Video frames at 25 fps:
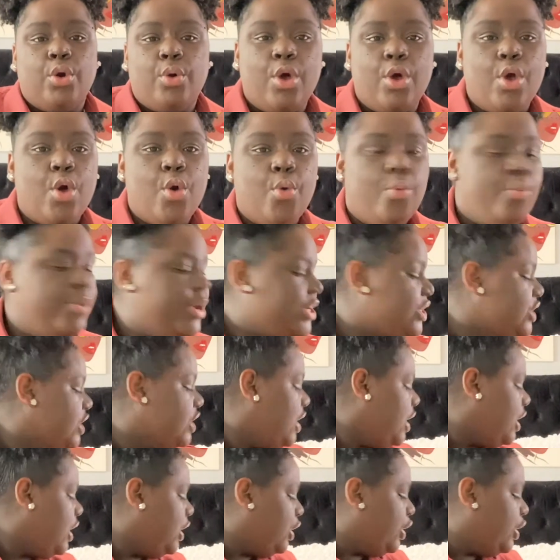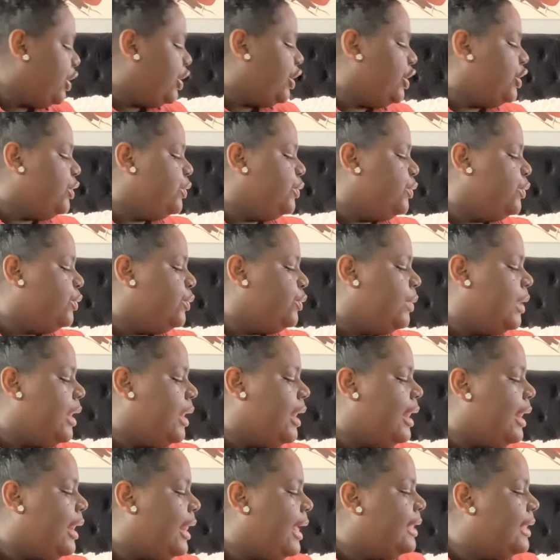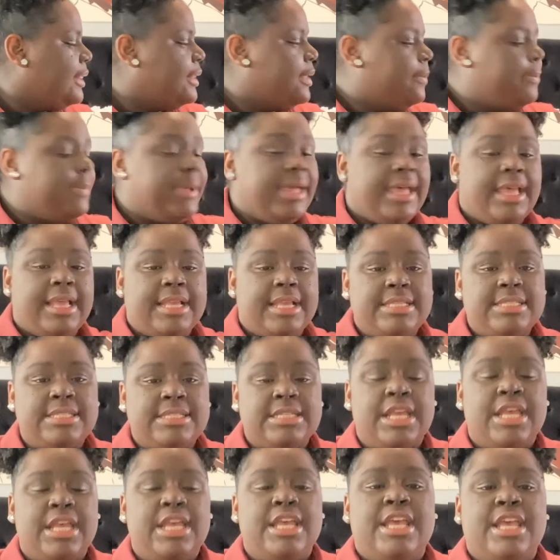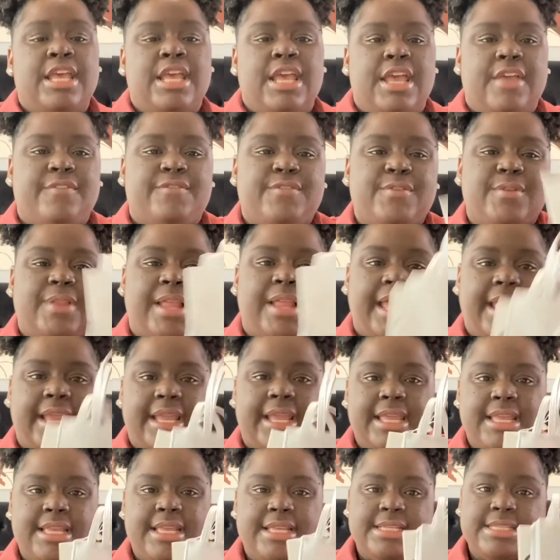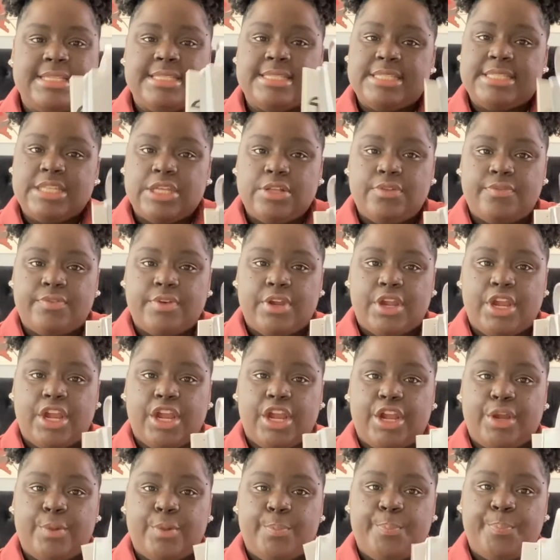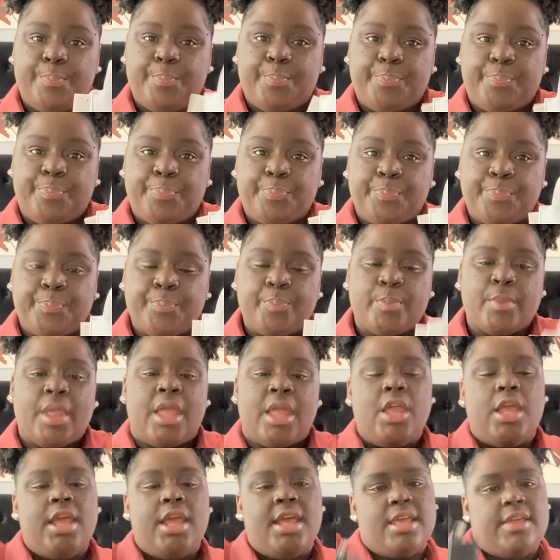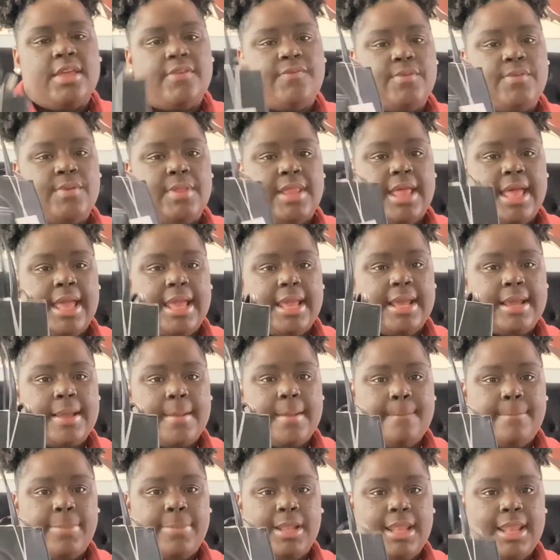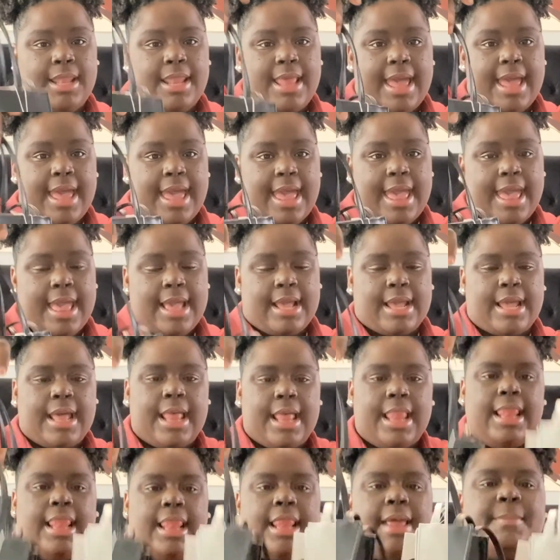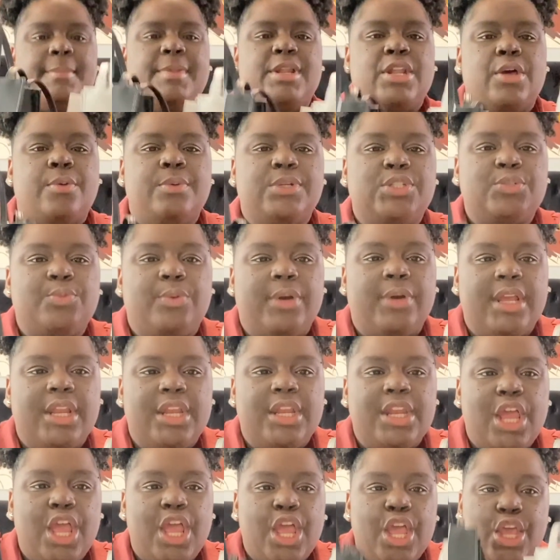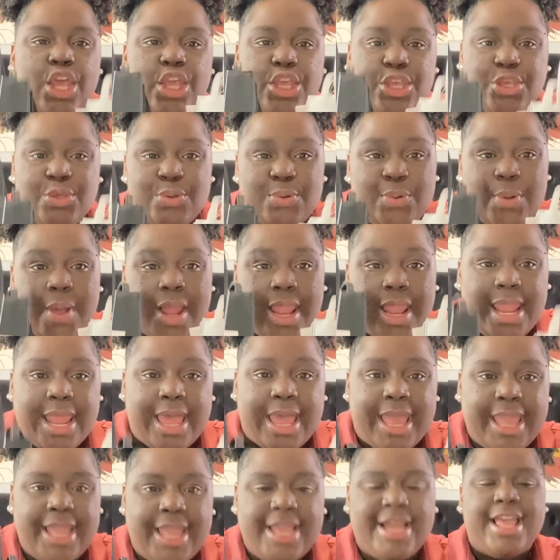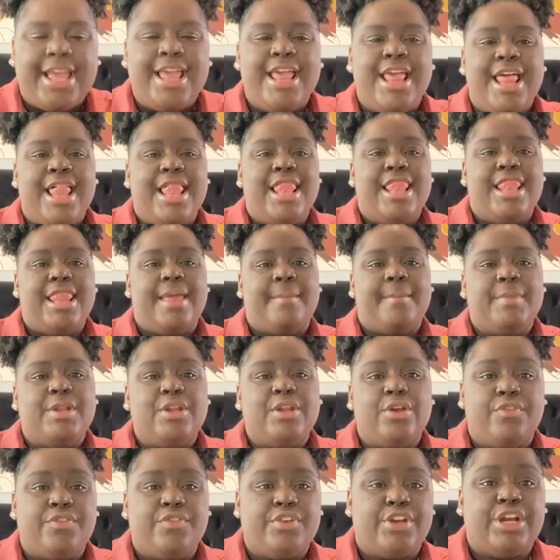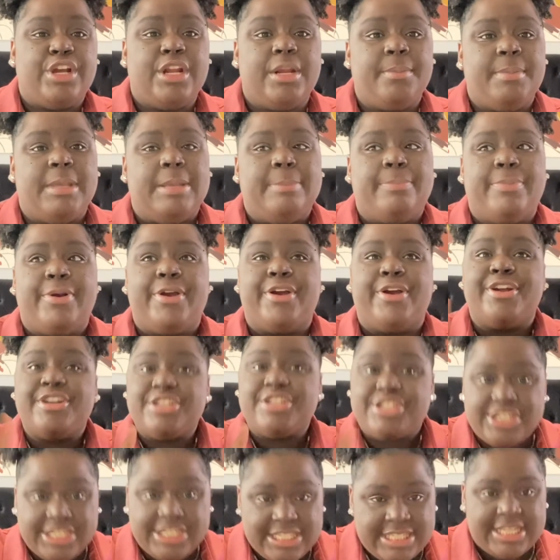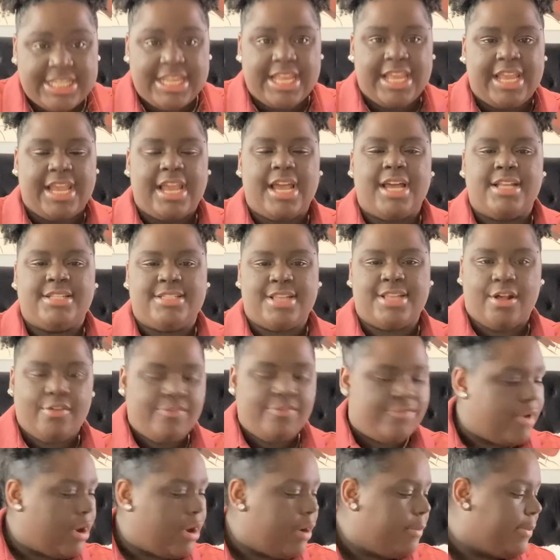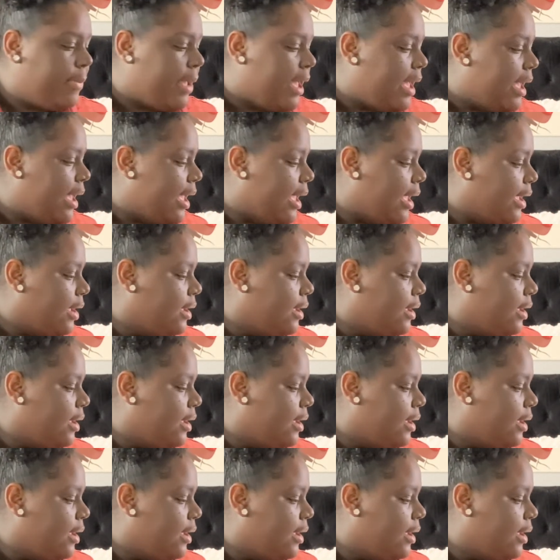which color you like the best. If you like silver, if you like black, let me know which one you like. Let me know if you're going to be purchasing a Telfar bag